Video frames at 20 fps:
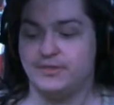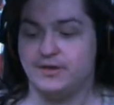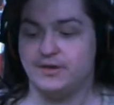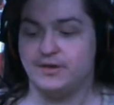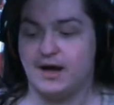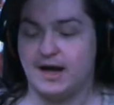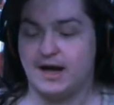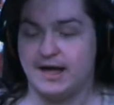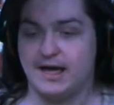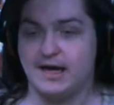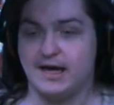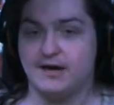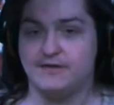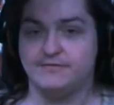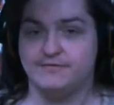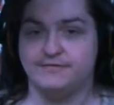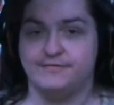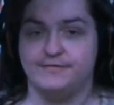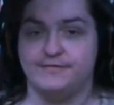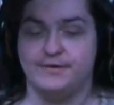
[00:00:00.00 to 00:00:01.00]
I
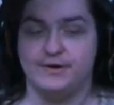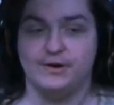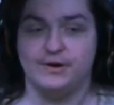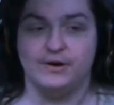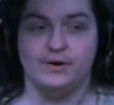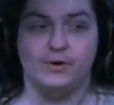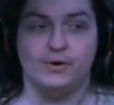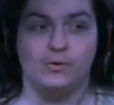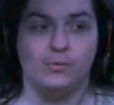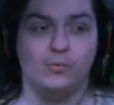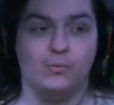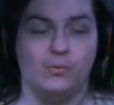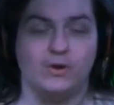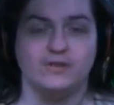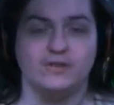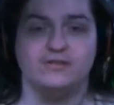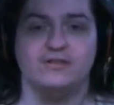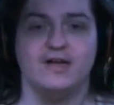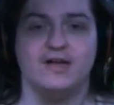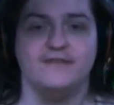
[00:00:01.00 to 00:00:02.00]
have
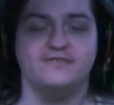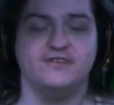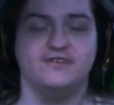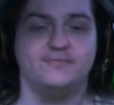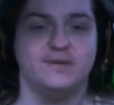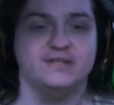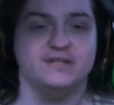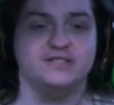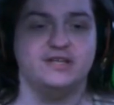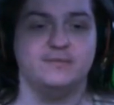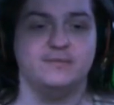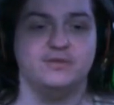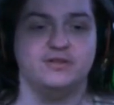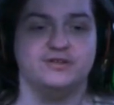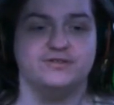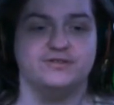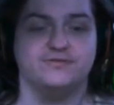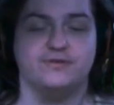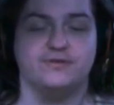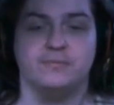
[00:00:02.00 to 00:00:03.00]
what's left of my
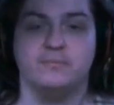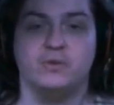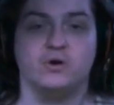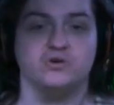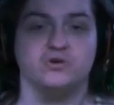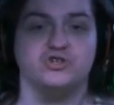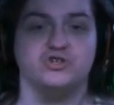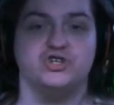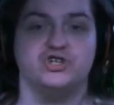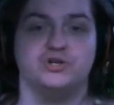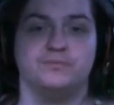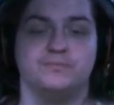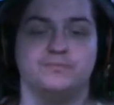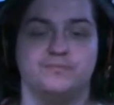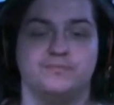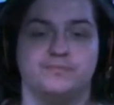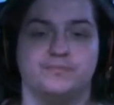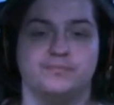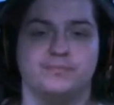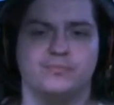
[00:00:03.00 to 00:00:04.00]
stimulus from March.
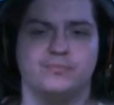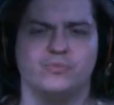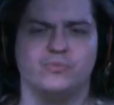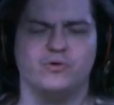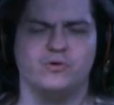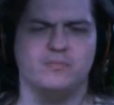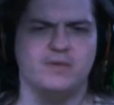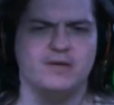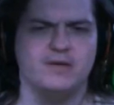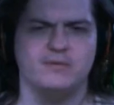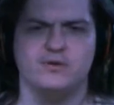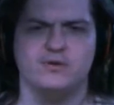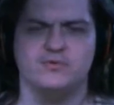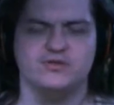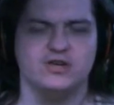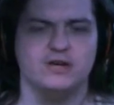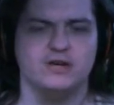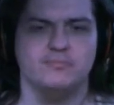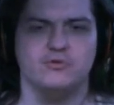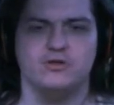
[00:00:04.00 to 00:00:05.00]
Or maybe it was
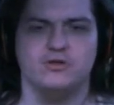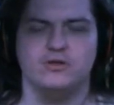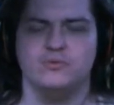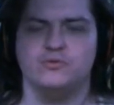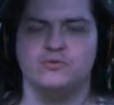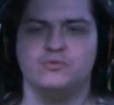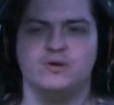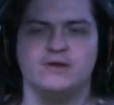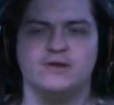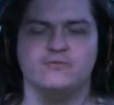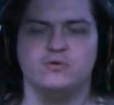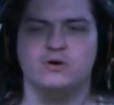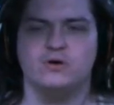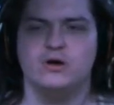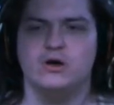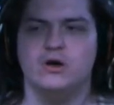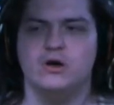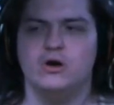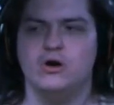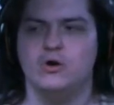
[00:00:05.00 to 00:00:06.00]
April. It was
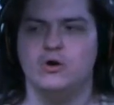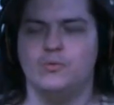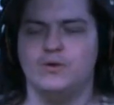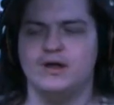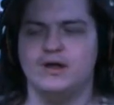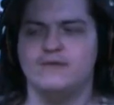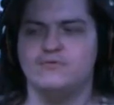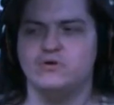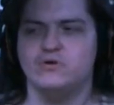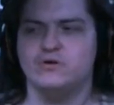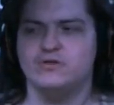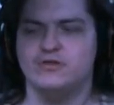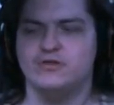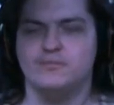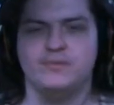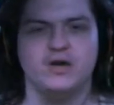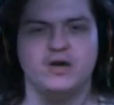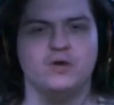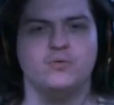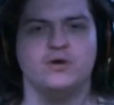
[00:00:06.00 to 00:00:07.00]
whenever the
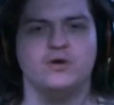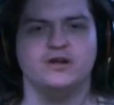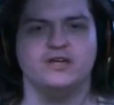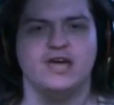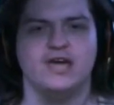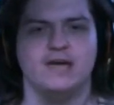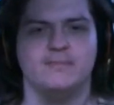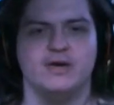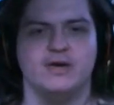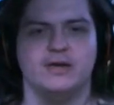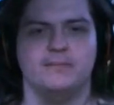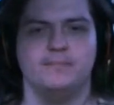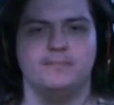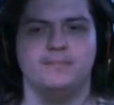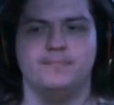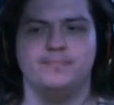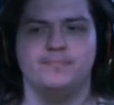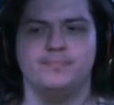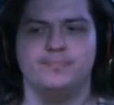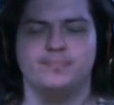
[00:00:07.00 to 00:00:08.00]
big one came in.
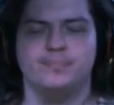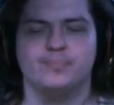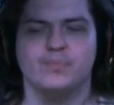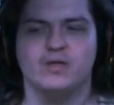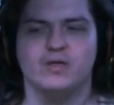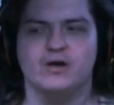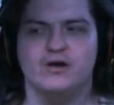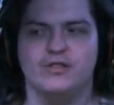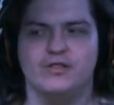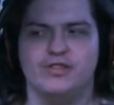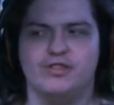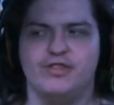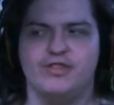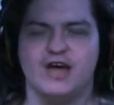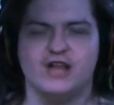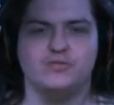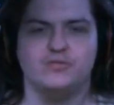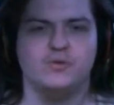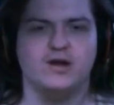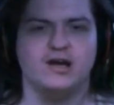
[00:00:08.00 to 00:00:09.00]

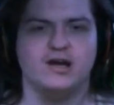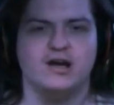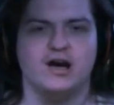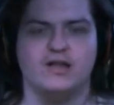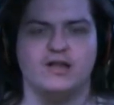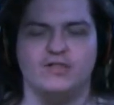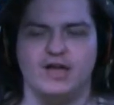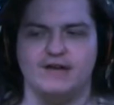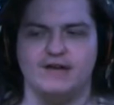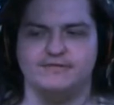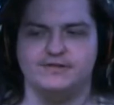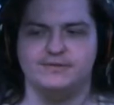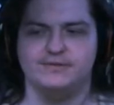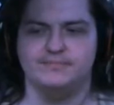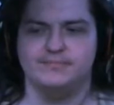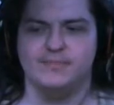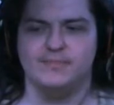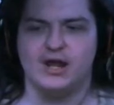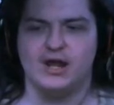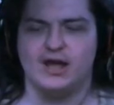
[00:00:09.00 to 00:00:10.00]
That's what I got left.
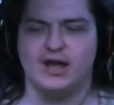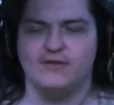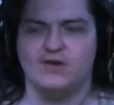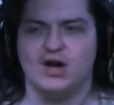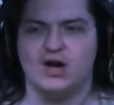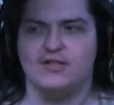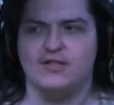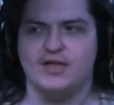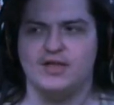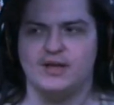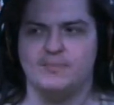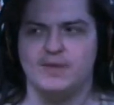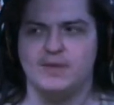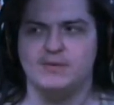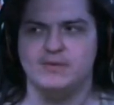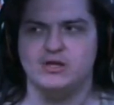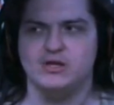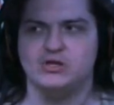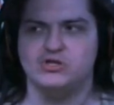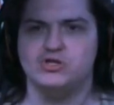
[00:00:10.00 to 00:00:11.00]
And I've got,
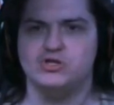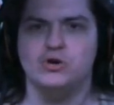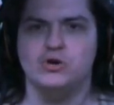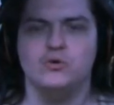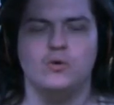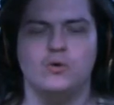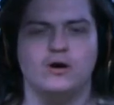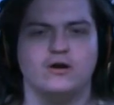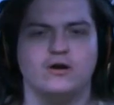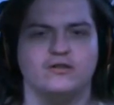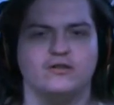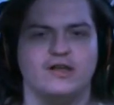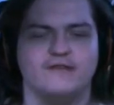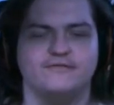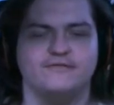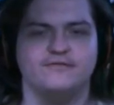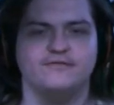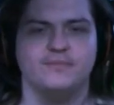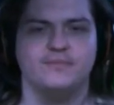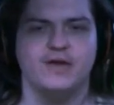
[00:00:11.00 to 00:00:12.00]
maybe 200 left
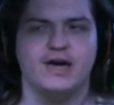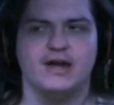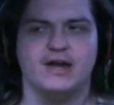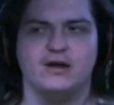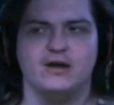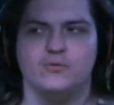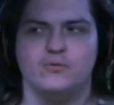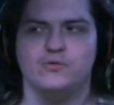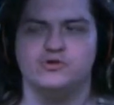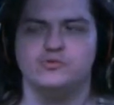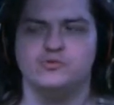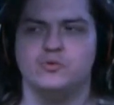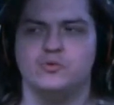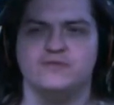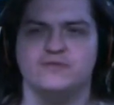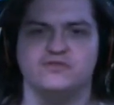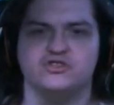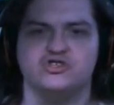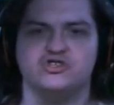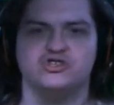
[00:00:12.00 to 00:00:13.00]
from that, which won't
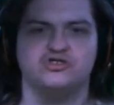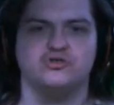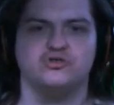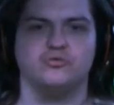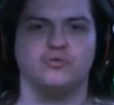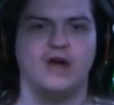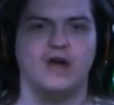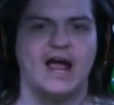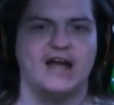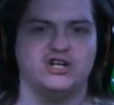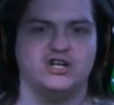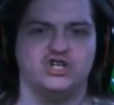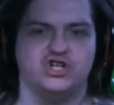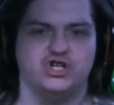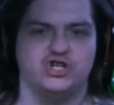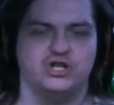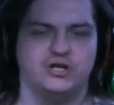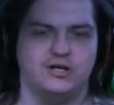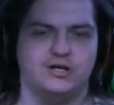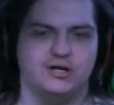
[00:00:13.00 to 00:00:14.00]
even scratch
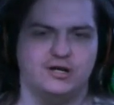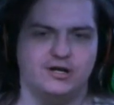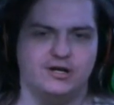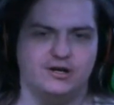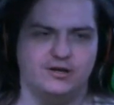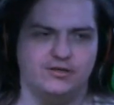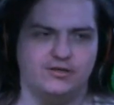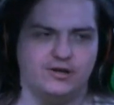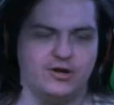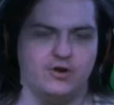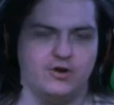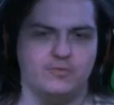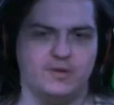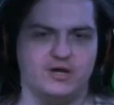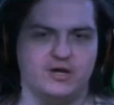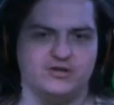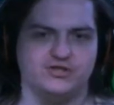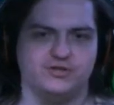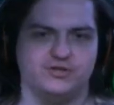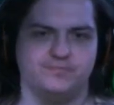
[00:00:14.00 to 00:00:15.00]
the
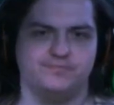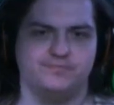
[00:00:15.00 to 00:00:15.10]
copays.